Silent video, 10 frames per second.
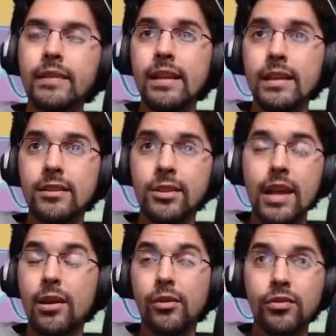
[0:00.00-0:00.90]
And so
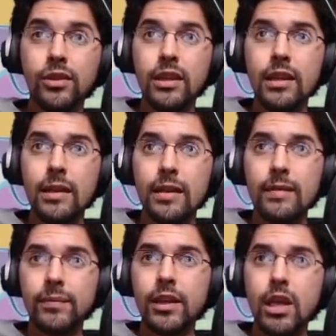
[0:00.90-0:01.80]
yeah, hopefully
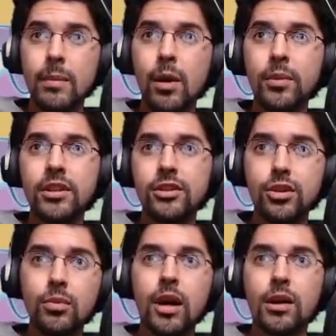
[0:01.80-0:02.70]
they come out with these
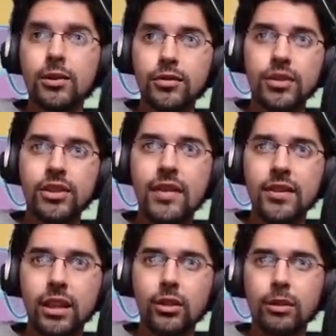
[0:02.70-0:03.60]
new models for
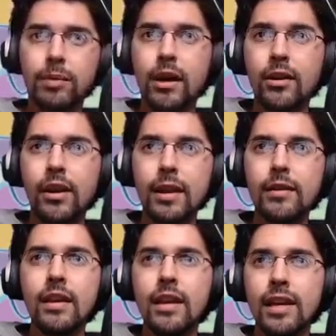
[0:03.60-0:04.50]
7 that look better,
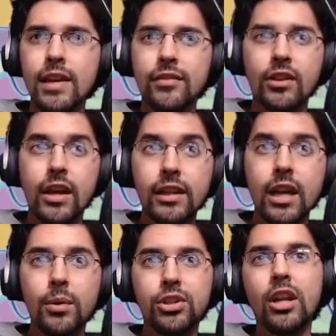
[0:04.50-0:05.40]
and if
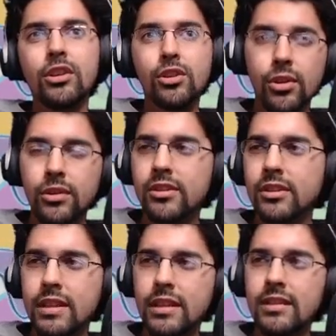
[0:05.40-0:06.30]
Kandagawa Jet
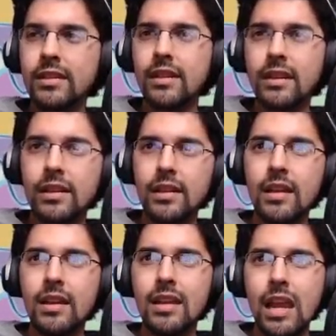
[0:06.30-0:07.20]
Girls is
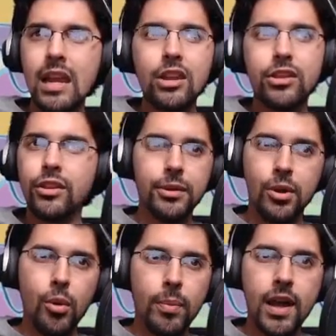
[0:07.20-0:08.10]
anything to
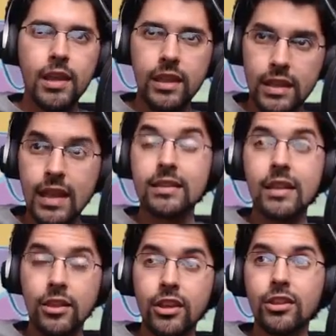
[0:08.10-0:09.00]
go by, then yes,
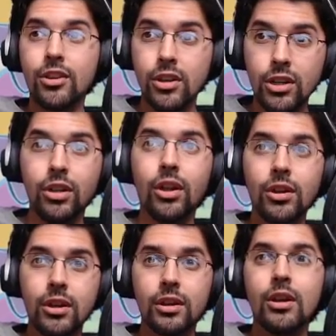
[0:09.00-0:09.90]
I think they're gonna
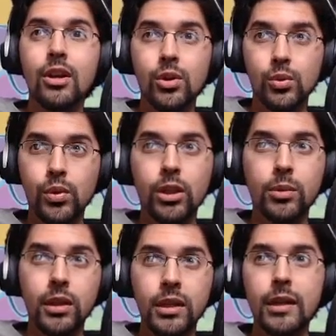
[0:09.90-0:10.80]
look really,
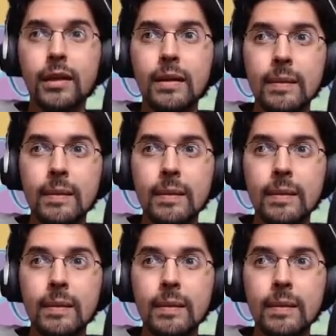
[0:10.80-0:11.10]
really good.